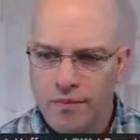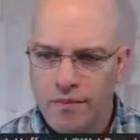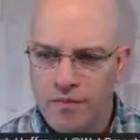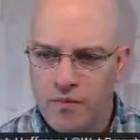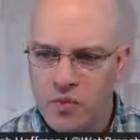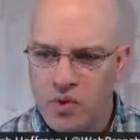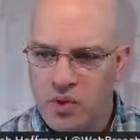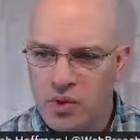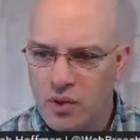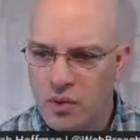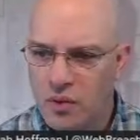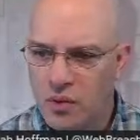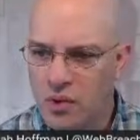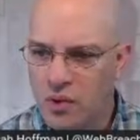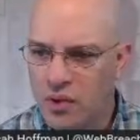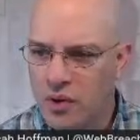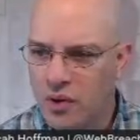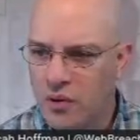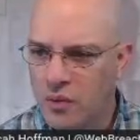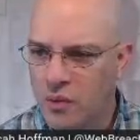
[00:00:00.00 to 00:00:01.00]
Still
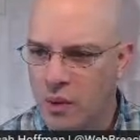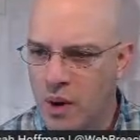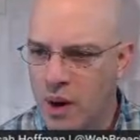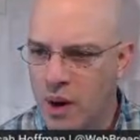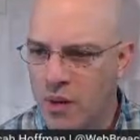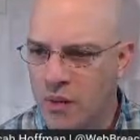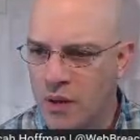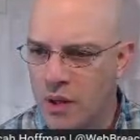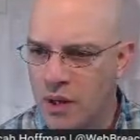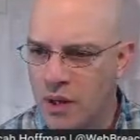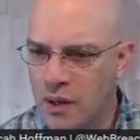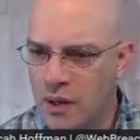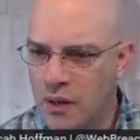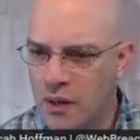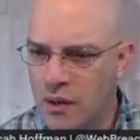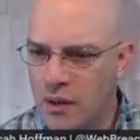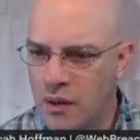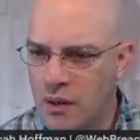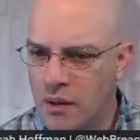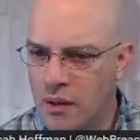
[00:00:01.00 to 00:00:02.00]
looking around here.